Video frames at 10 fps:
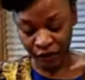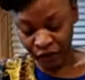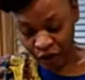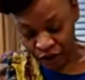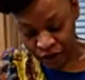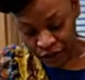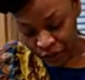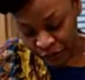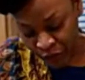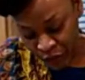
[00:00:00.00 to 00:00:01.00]
I've talked to
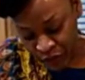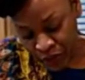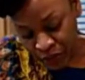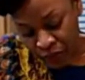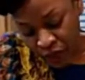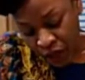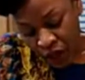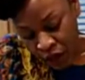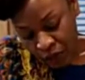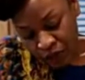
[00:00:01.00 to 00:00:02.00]
some folks
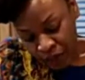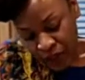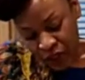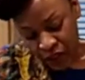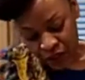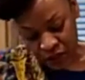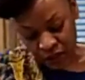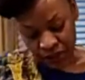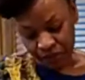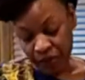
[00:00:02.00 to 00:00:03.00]
but
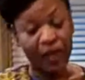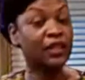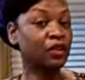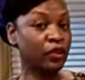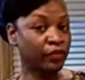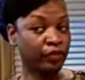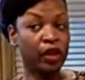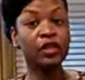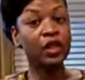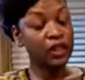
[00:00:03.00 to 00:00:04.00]
it's still in the
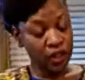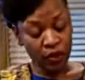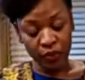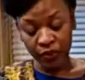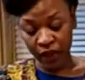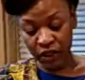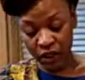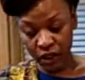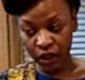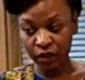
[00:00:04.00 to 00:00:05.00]
fridge and it's still nice
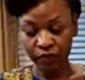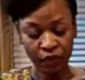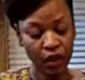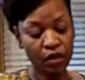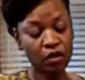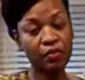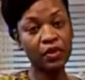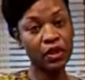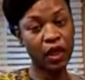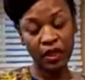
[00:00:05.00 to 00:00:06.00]
and good. So I'm
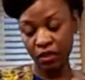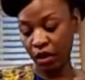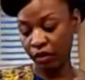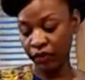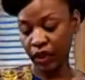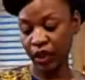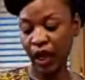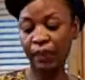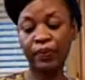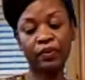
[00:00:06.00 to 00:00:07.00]
just slicing off the
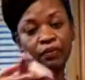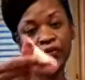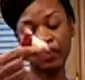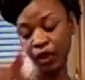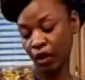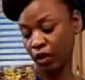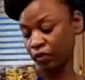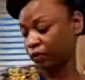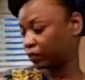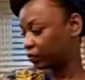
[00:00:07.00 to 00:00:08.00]
top
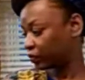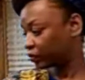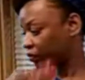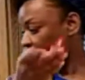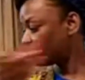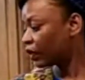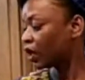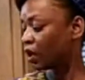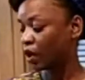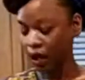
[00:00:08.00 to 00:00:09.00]
here,
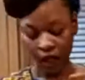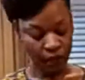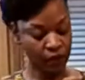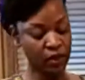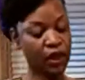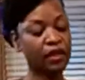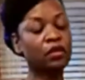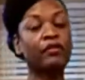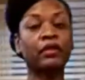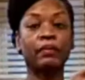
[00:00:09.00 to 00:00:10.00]
and I'm going to slice
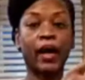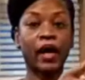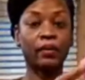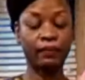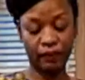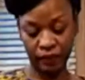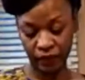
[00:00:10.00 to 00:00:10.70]
off the bottom.